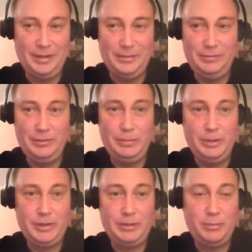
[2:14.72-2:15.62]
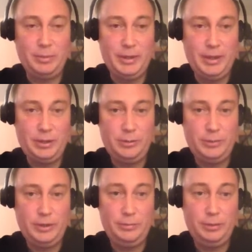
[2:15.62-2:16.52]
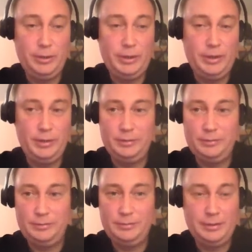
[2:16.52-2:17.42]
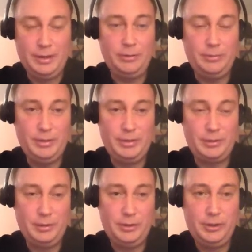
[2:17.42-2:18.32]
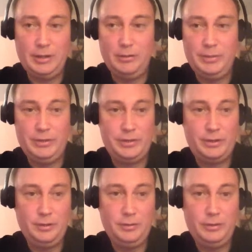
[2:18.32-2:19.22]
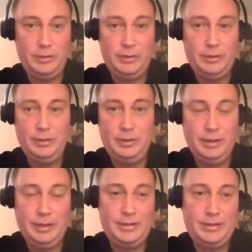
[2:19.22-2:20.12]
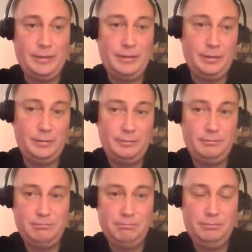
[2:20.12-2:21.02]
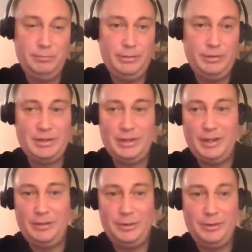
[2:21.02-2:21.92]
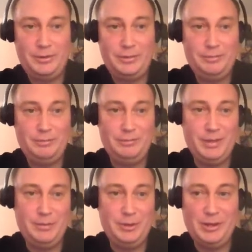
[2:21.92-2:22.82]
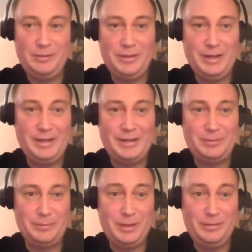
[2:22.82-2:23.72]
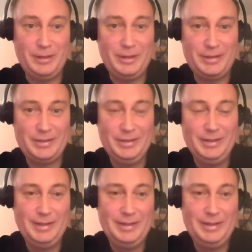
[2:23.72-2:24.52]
And then we build our production, we deploy our business logic, our business code as something. Previously, we used maybe jar files, war files.